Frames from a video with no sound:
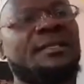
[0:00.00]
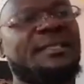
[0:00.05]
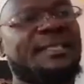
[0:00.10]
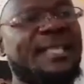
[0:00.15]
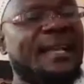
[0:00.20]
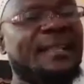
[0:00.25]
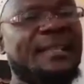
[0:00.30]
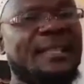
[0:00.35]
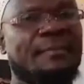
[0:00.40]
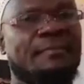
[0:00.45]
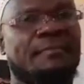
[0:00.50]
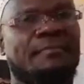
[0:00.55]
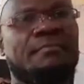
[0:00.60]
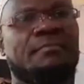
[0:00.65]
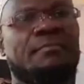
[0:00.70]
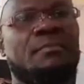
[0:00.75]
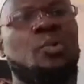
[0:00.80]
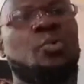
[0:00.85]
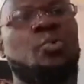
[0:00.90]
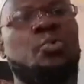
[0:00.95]
Tell them,
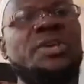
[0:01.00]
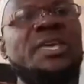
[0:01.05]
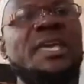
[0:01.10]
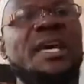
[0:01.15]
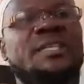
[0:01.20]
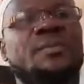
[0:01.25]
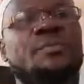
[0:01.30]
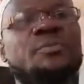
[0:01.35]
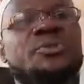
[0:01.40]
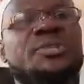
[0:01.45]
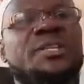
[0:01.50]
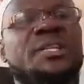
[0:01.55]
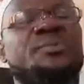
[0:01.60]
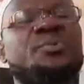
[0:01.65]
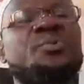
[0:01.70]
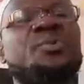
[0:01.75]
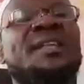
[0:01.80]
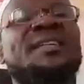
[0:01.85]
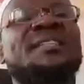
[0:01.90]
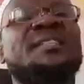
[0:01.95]
we as Muslims, we are